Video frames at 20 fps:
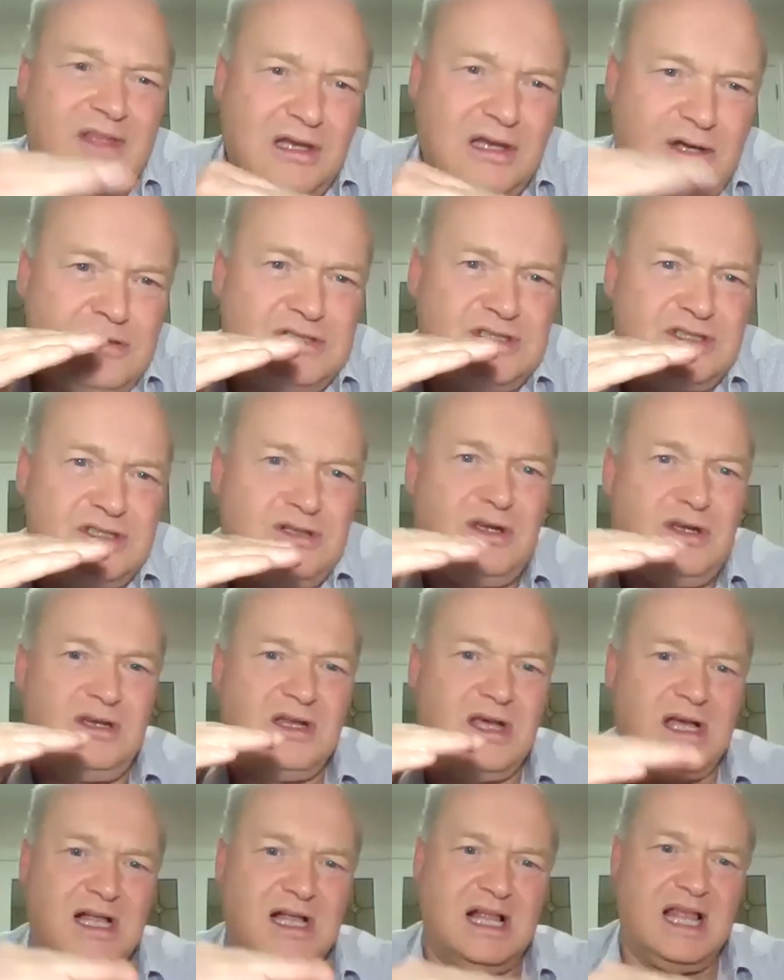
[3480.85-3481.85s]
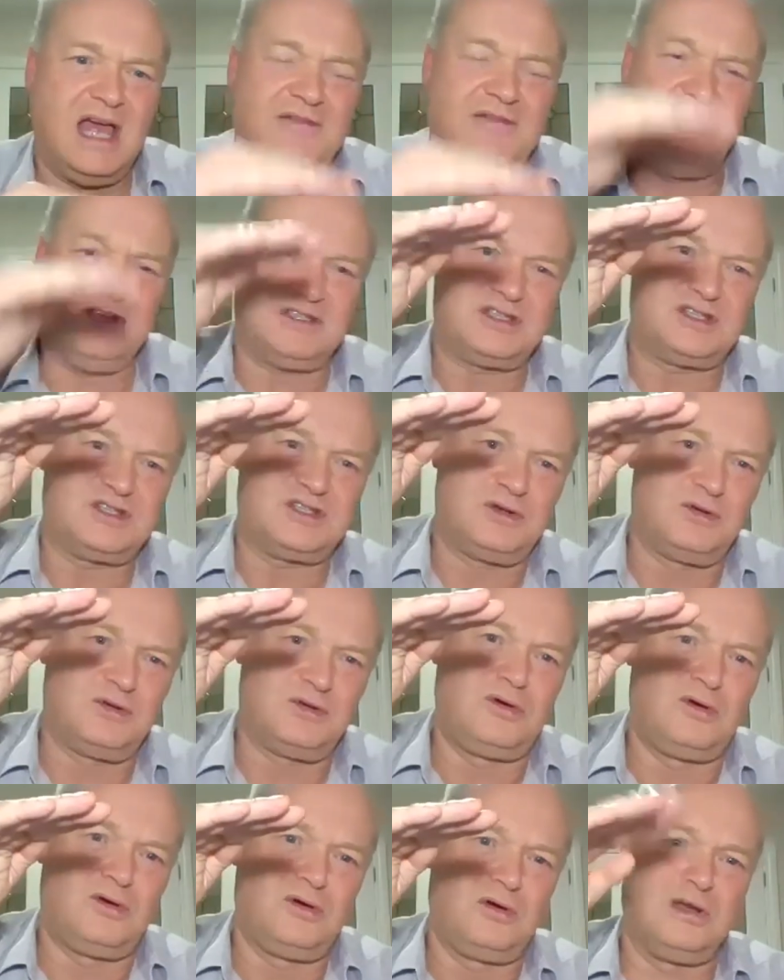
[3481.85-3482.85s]
and the lucerne, if it's
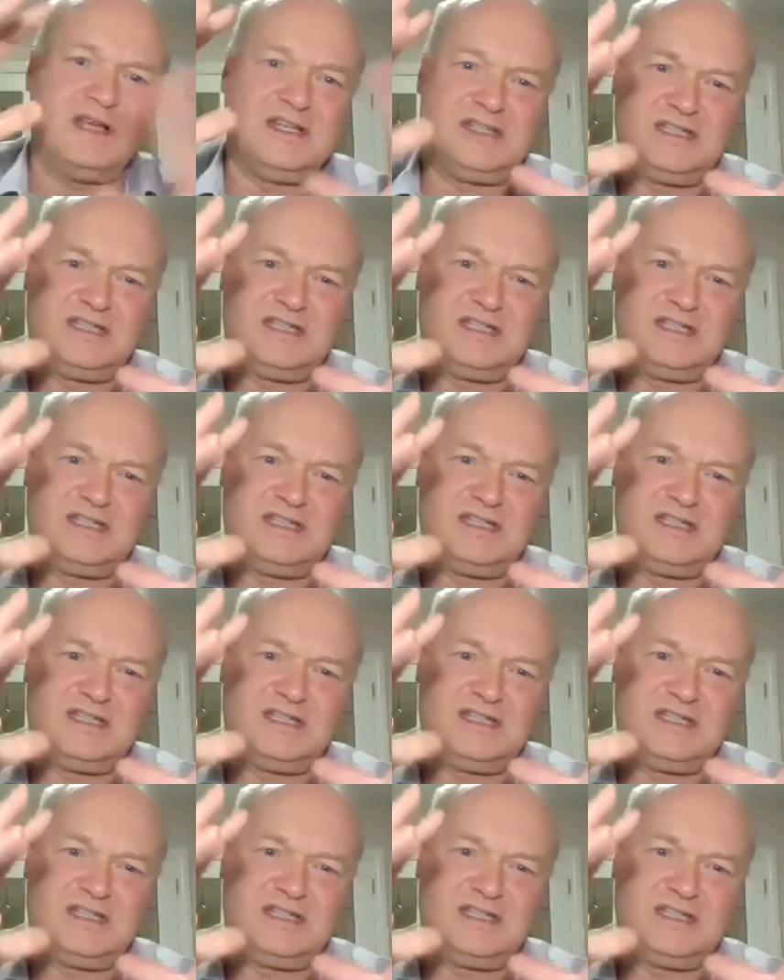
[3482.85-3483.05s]
tall,